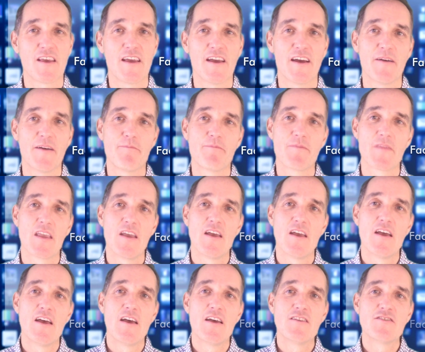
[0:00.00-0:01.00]
there.
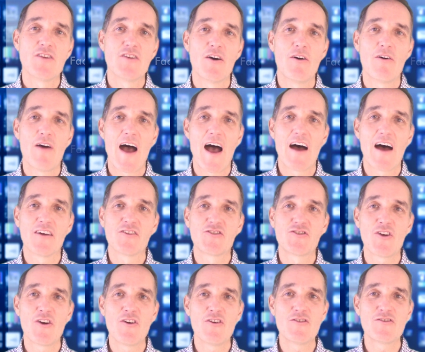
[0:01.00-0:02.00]
So our
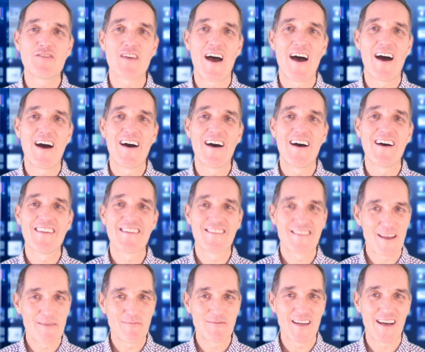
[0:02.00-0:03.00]
shows are the
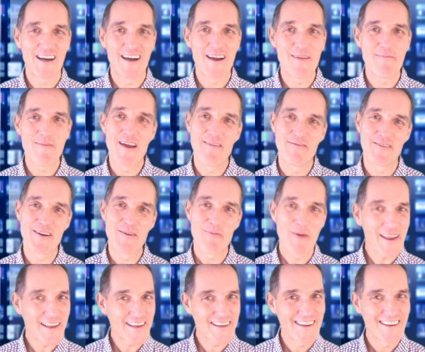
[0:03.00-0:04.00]
same time every
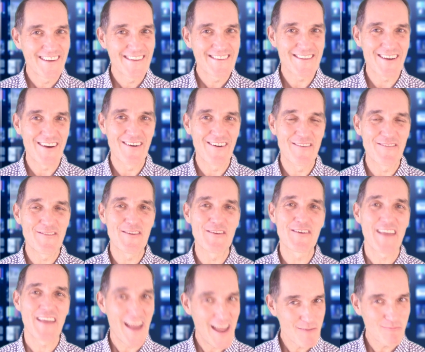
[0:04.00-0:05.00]
week. So if
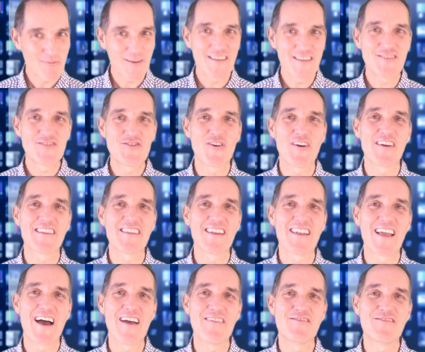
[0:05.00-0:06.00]
you can, please join the
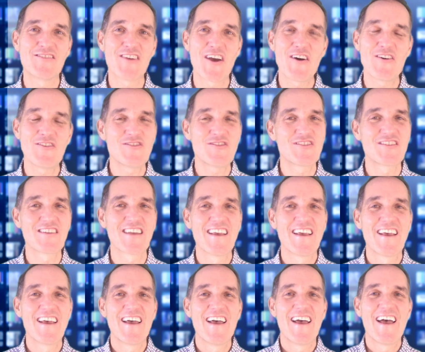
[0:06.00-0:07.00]
live shows
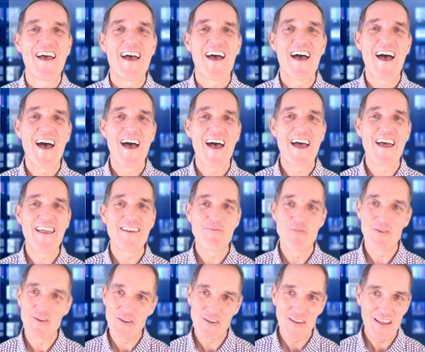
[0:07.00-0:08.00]
and
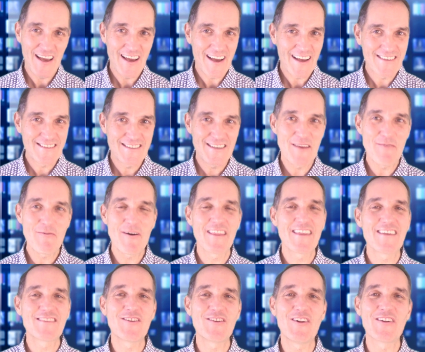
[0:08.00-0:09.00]
we'll uh, see where
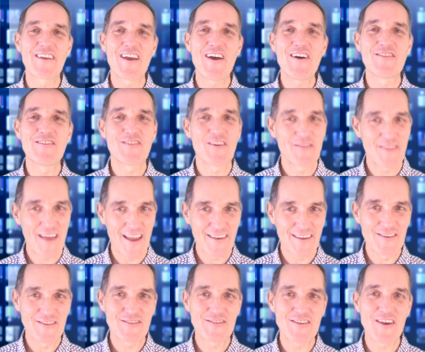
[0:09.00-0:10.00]
this all goes. So
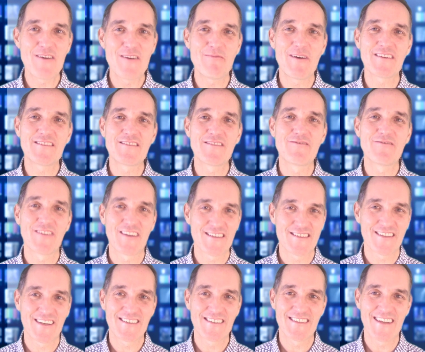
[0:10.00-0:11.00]
thank you so much for
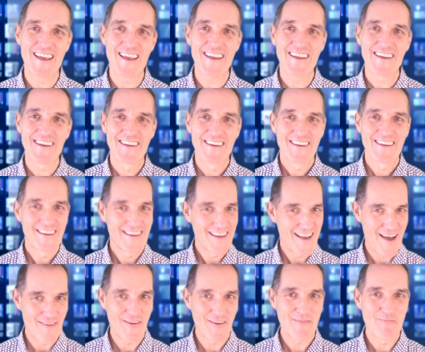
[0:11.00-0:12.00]
listening today.
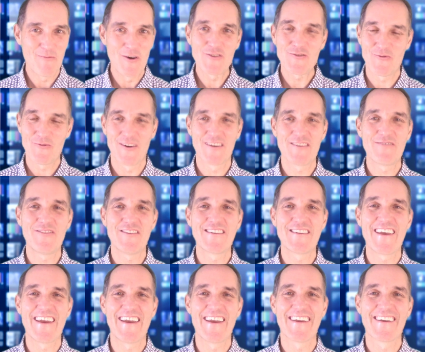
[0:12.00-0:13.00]
Have a most wonderful
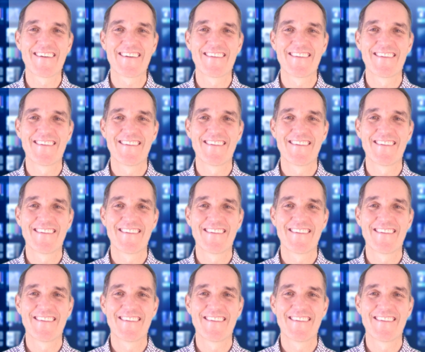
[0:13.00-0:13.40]
day.